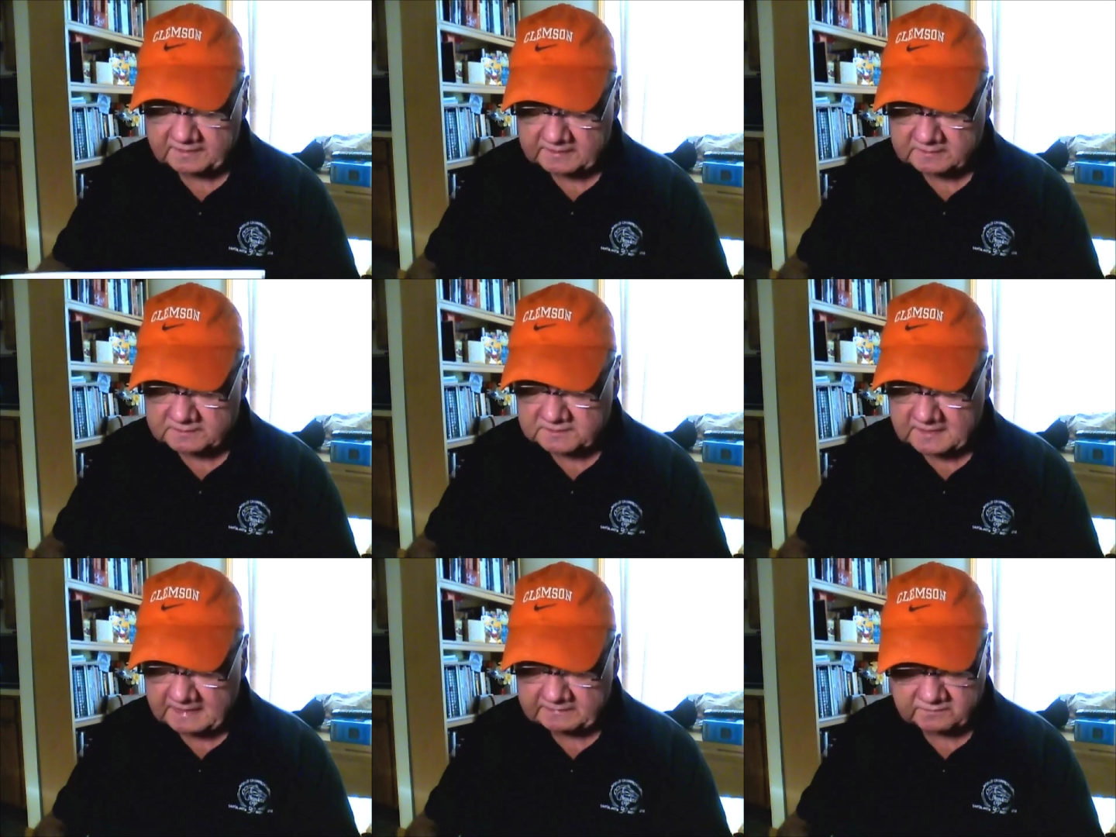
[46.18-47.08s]
leader in its
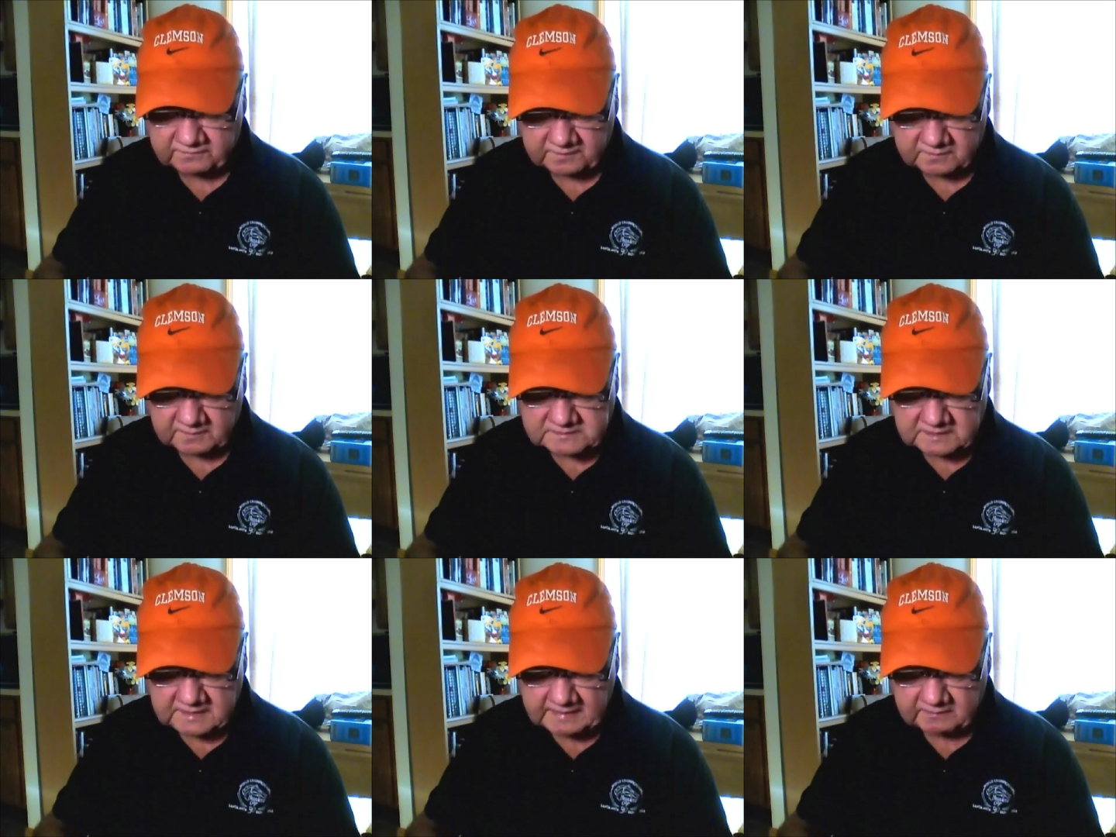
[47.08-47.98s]
allowance field,
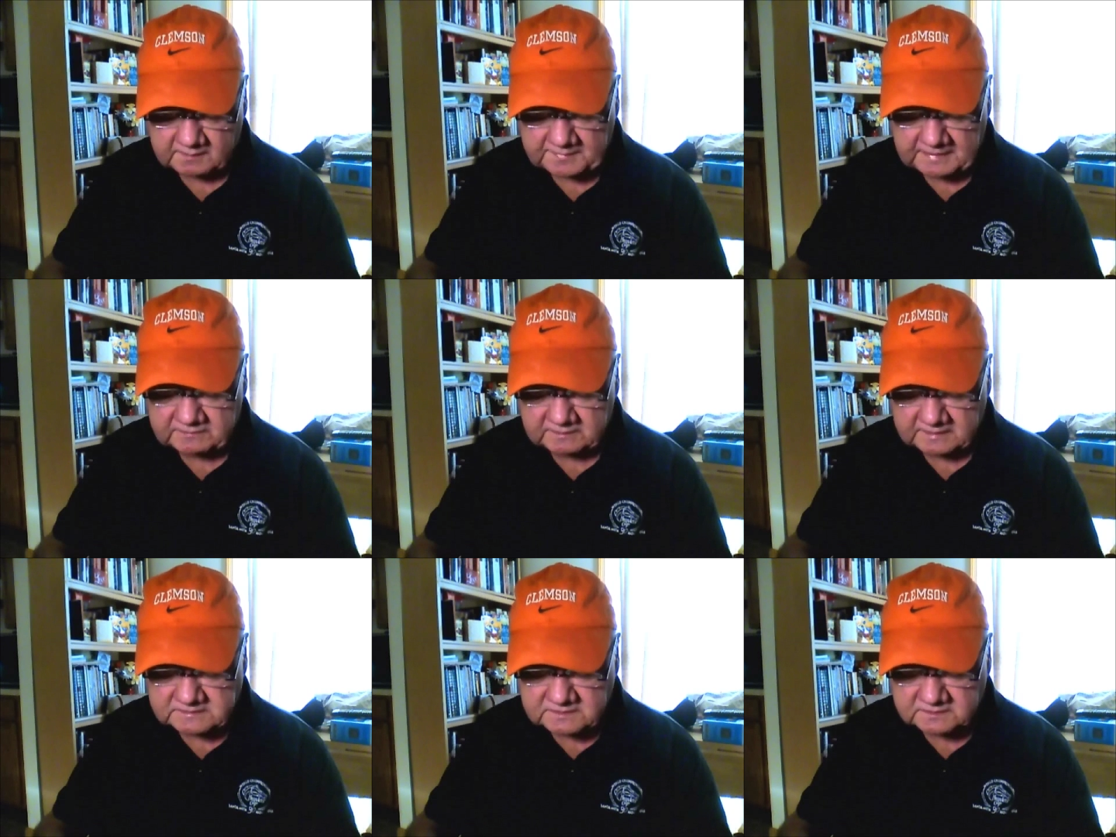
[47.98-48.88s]
racing at or about
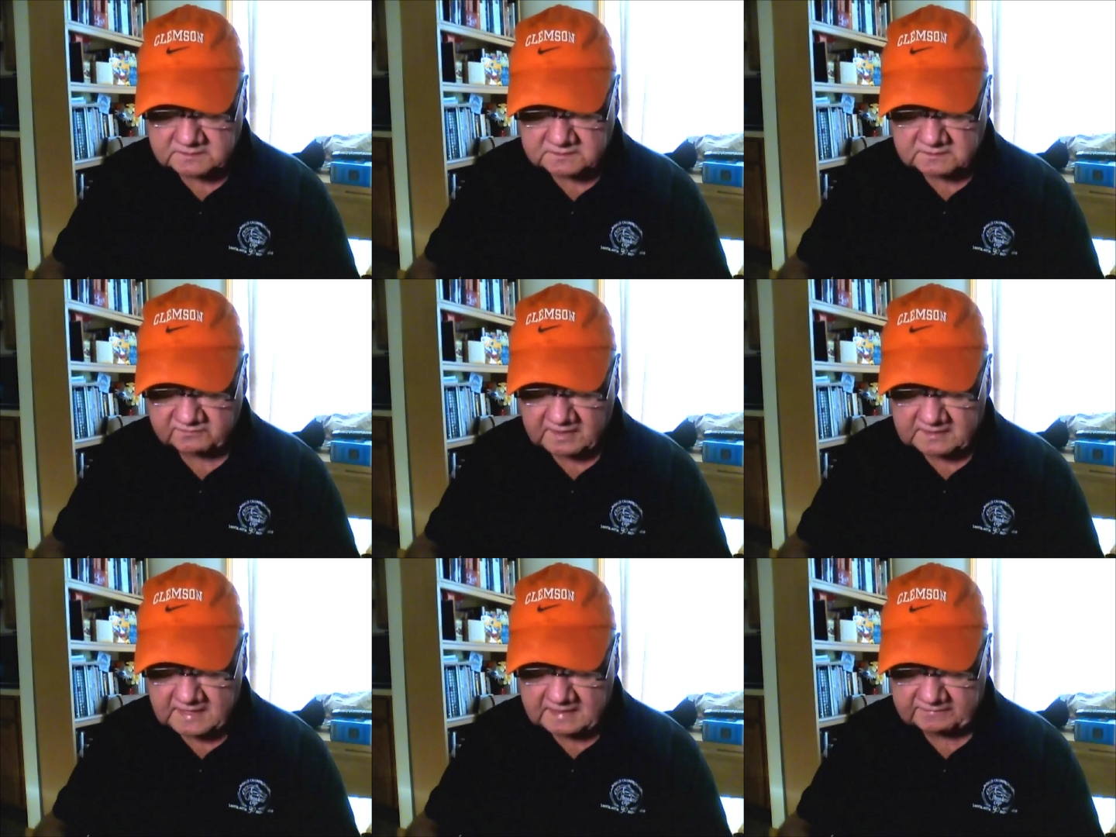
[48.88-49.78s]
tonight's distance of eight
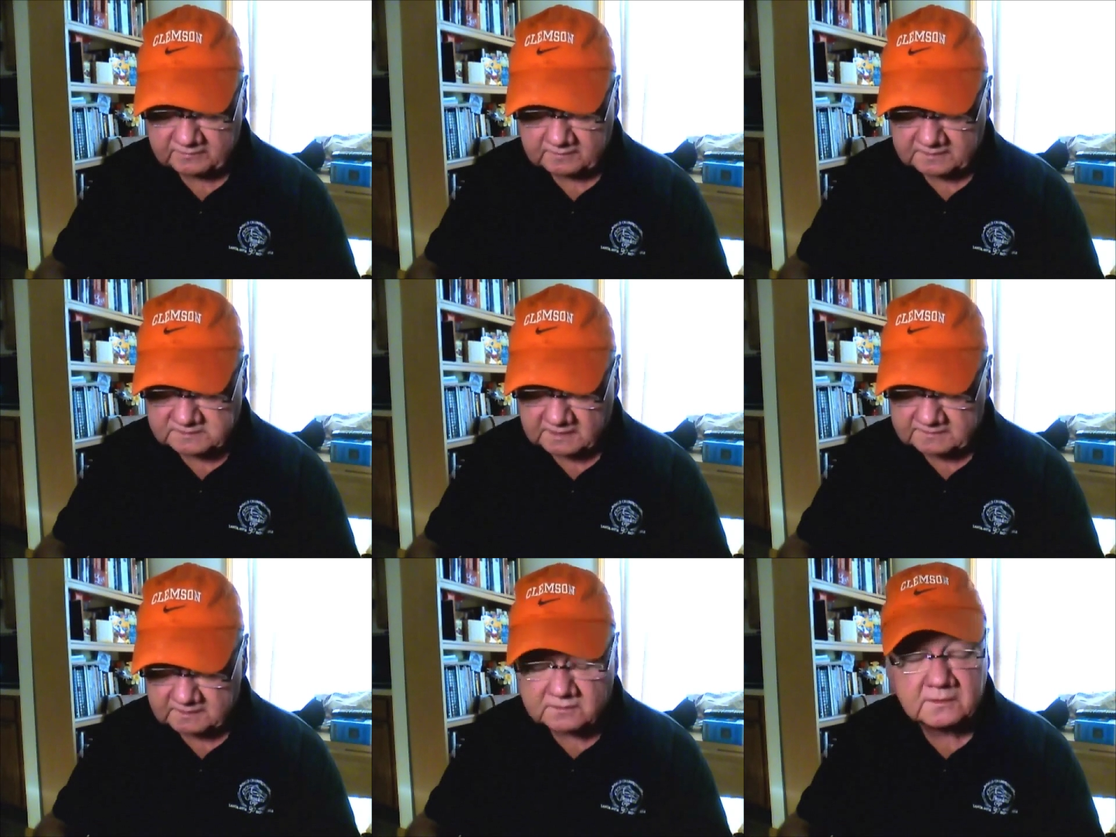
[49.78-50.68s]
and a half furlongs
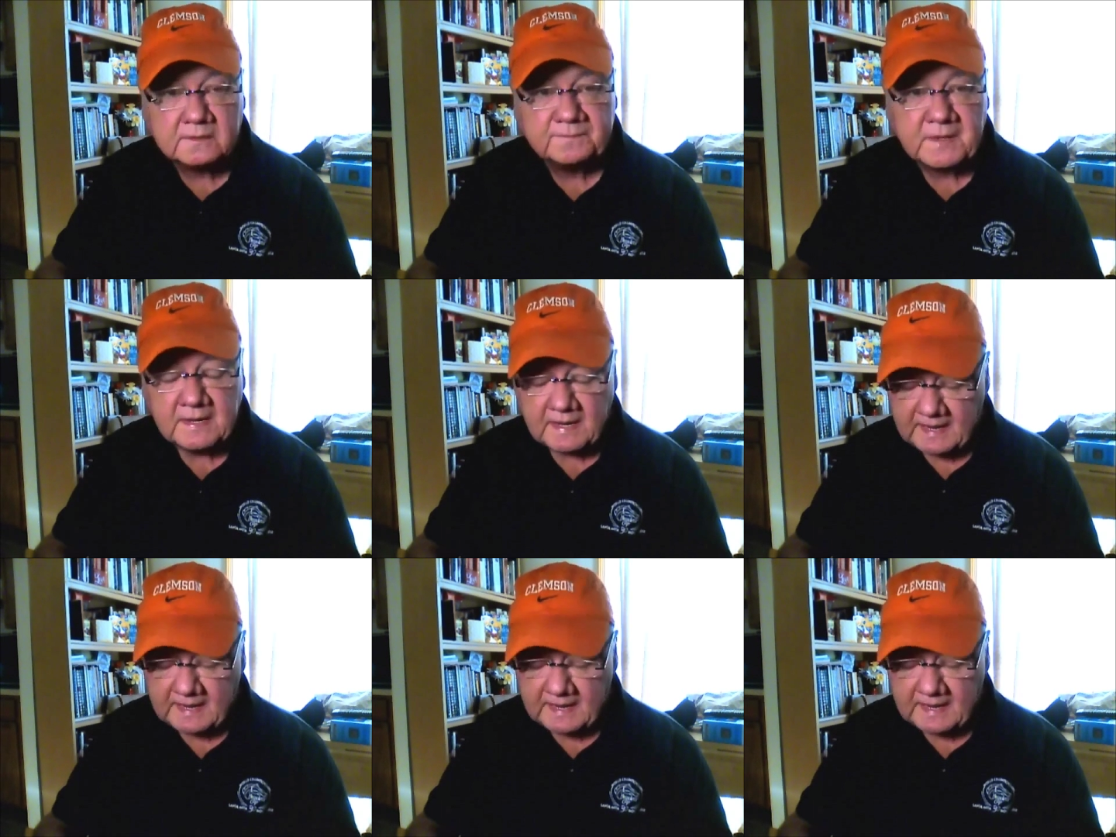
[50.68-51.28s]
on the dirt,